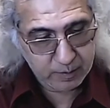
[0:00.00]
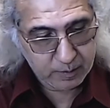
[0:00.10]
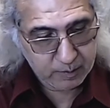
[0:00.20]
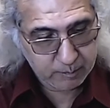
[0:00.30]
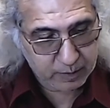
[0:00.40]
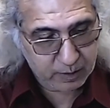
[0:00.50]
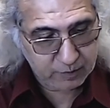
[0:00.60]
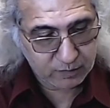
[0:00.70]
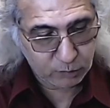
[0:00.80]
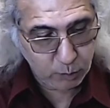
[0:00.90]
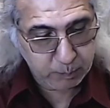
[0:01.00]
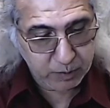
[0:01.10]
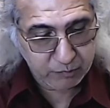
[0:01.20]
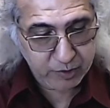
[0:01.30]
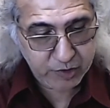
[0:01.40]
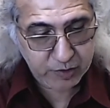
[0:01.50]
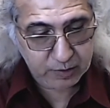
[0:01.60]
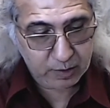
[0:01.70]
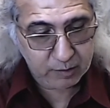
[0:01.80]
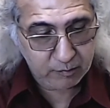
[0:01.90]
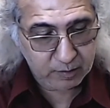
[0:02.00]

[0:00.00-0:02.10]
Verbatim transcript: because superficial con